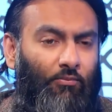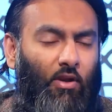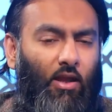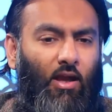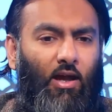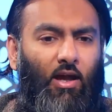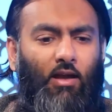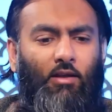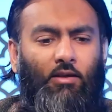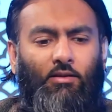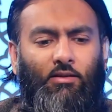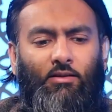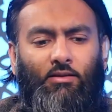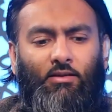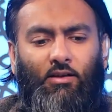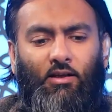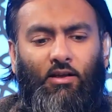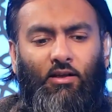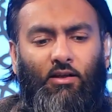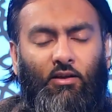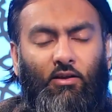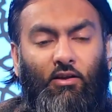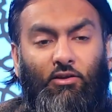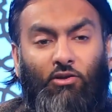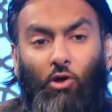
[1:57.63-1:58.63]
And
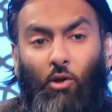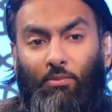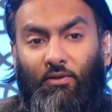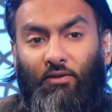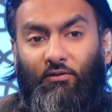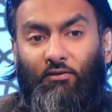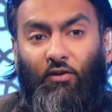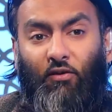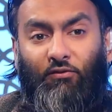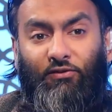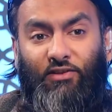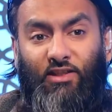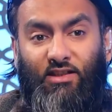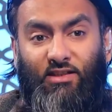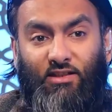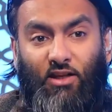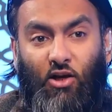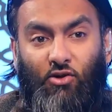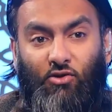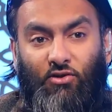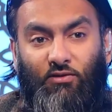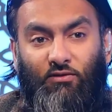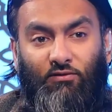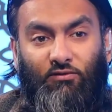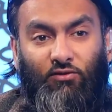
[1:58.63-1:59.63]
the topic of
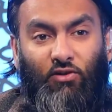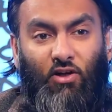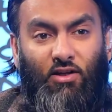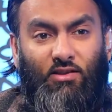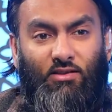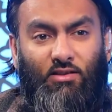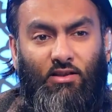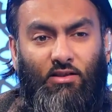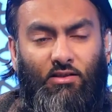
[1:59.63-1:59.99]
discussion for us